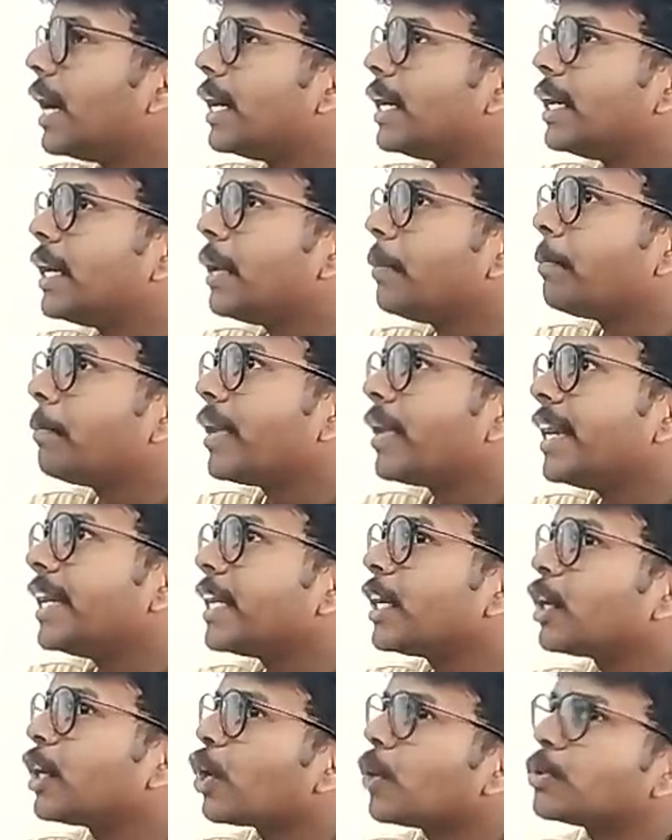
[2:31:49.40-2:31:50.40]
Depleting
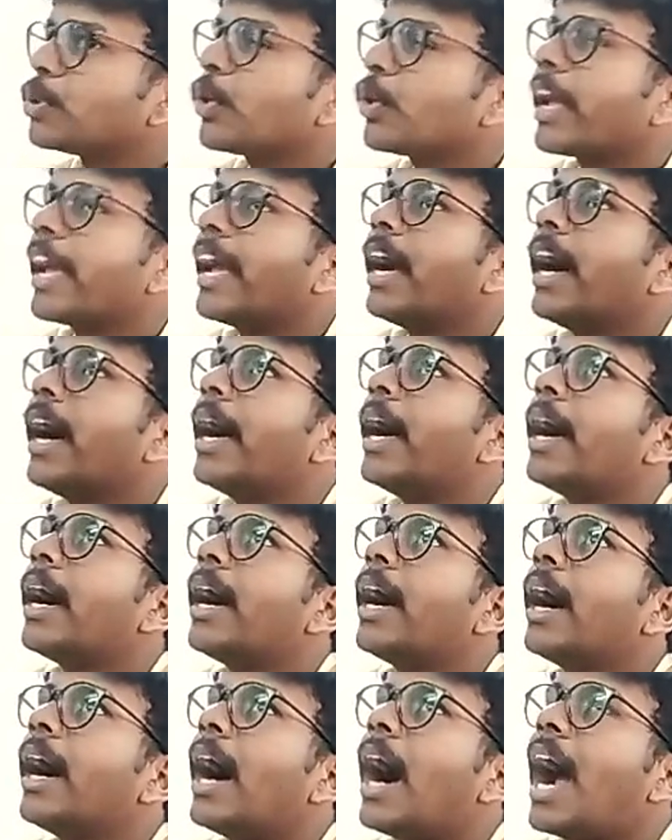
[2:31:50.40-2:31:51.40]
crops. Okay.
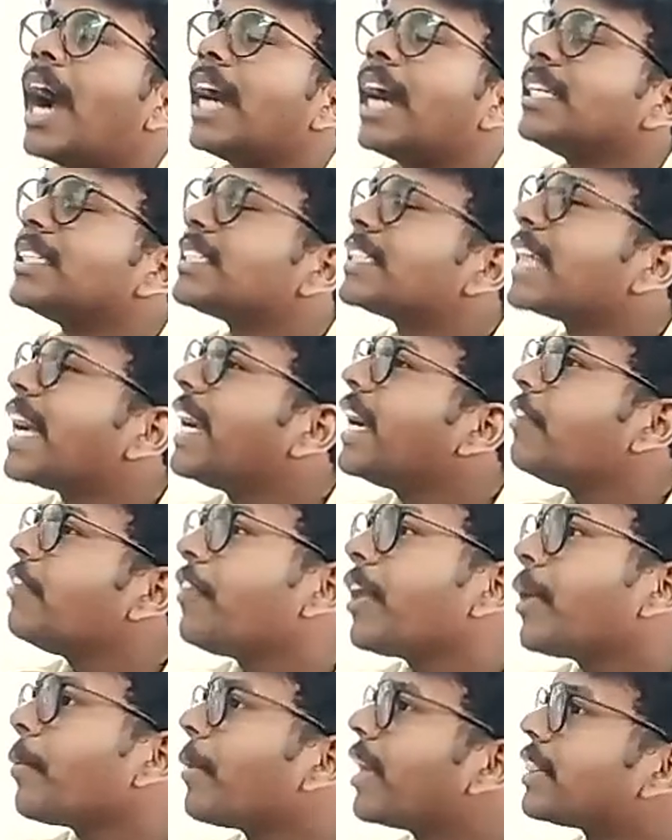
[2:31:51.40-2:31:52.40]
Unscientific
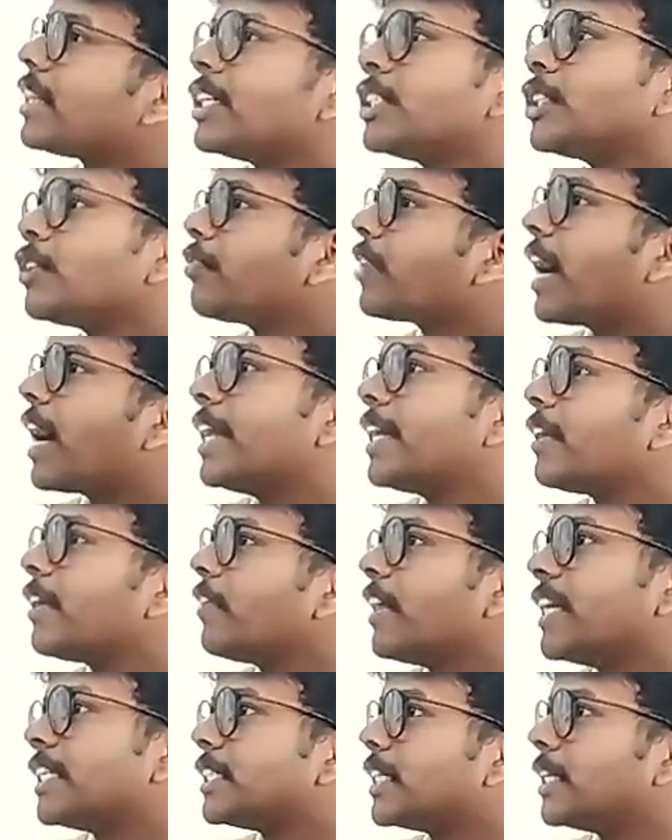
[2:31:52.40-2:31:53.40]
methods of
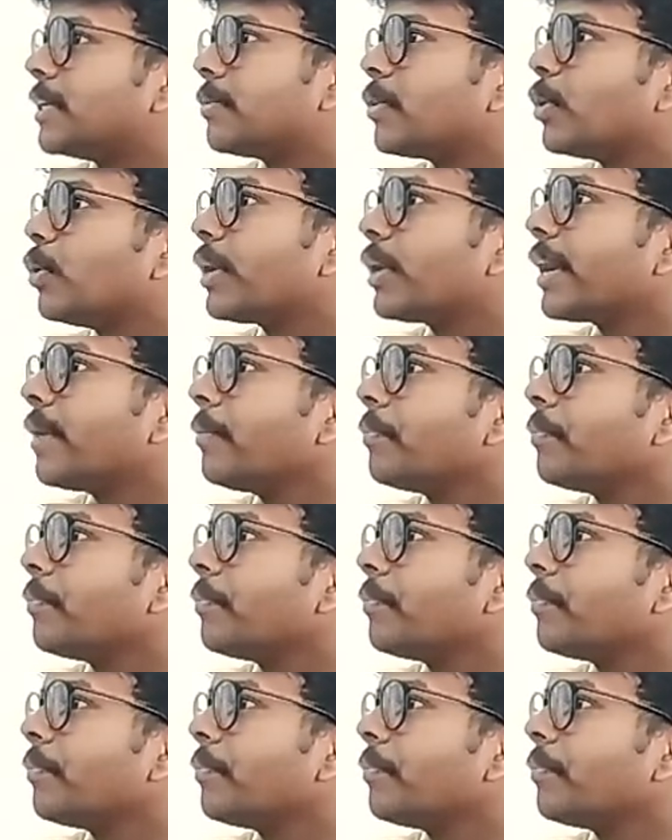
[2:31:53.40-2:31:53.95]
cultivation. Okay.